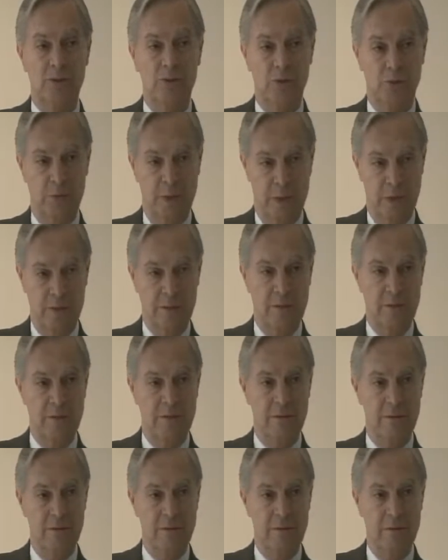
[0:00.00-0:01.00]
Sweden,
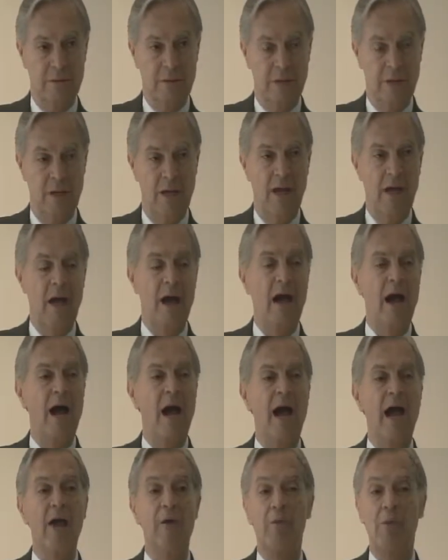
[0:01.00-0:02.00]

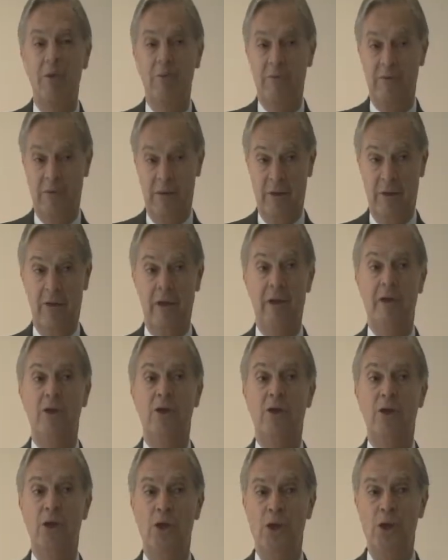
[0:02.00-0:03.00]
I will be
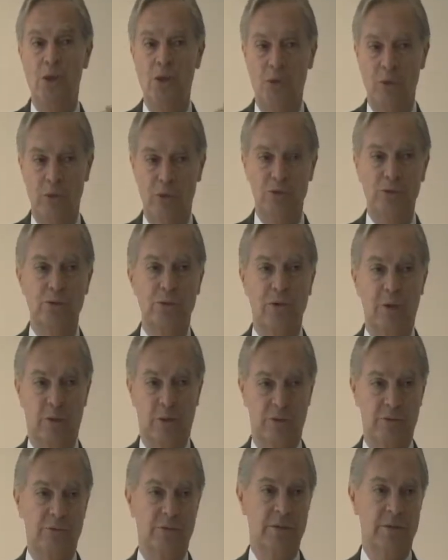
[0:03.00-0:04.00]
a huge
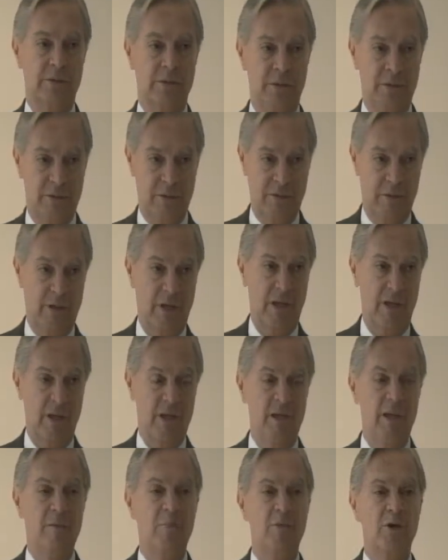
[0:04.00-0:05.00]
country. Okay?
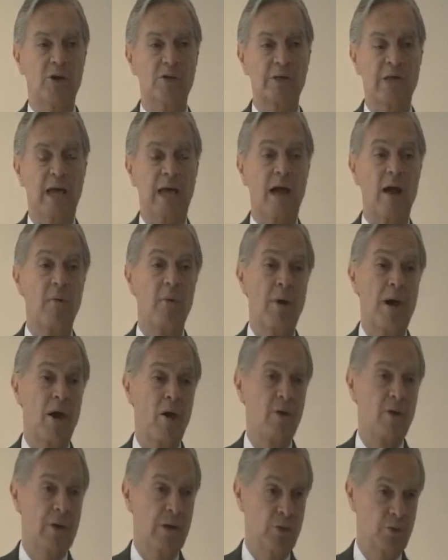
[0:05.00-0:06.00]
Because I have
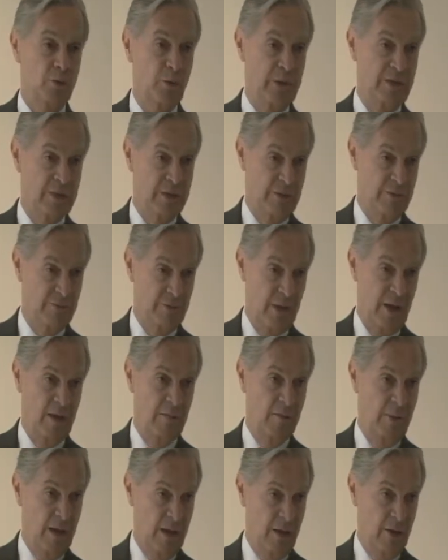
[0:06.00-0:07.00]

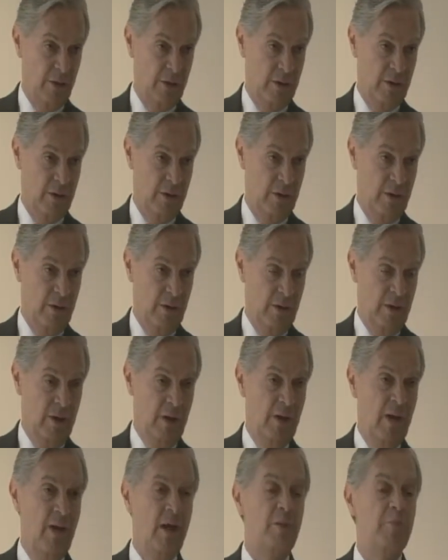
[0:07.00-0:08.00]
125 million.
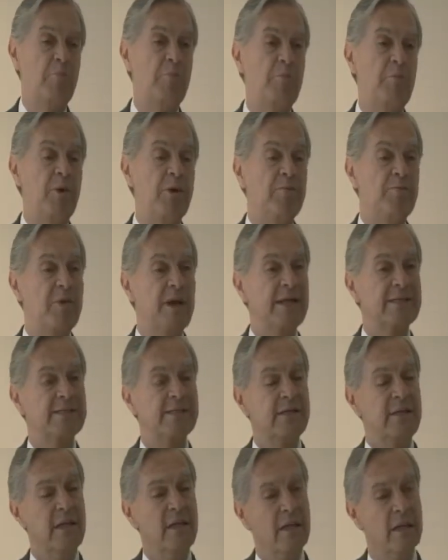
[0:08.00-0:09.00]
But
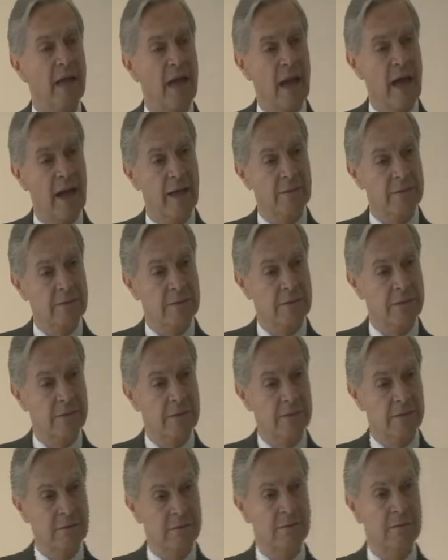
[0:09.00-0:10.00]
Brazil
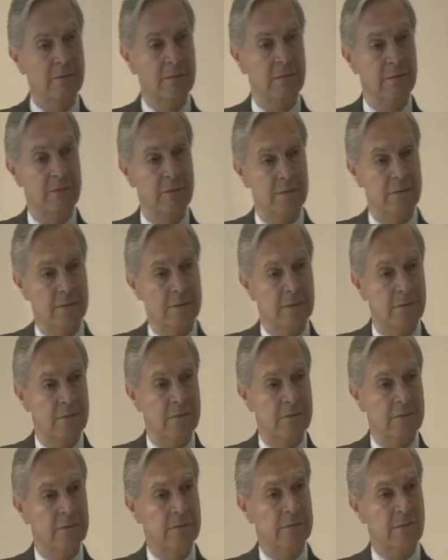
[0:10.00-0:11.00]
has
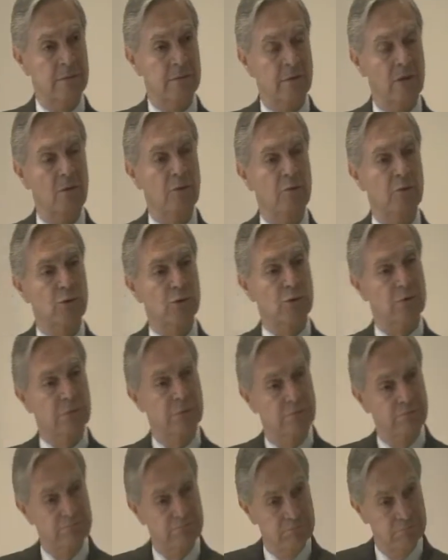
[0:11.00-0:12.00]

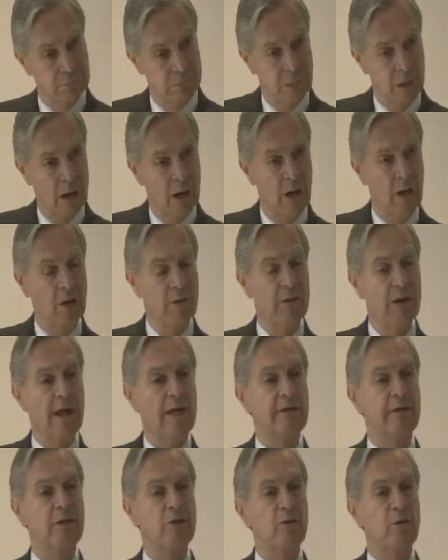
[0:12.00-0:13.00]
almost
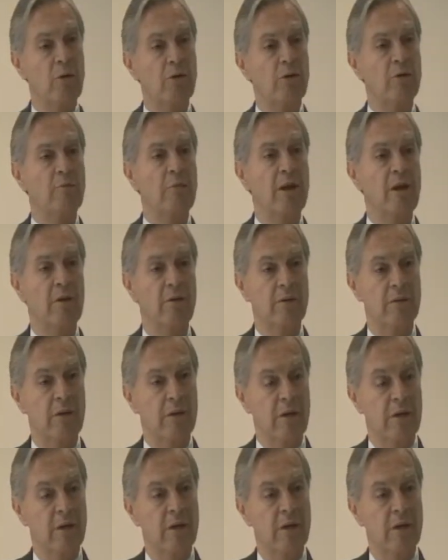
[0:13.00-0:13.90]
180, 200 million.